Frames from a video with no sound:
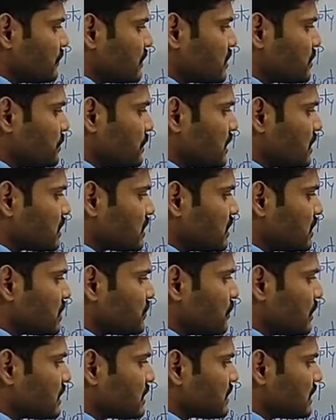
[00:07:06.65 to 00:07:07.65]
which means it
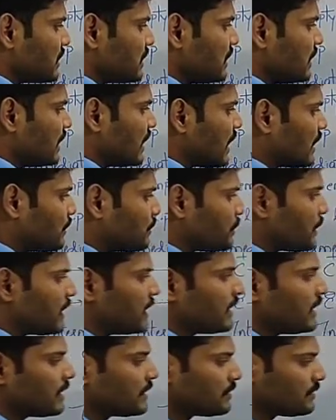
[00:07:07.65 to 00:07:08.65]
is one single
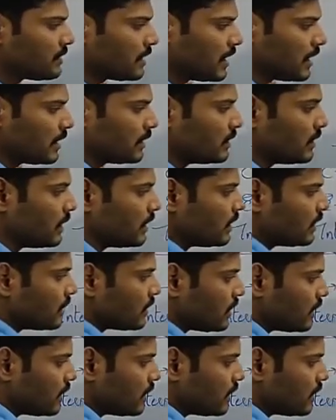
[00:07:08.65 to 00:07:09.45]
unpaired electron.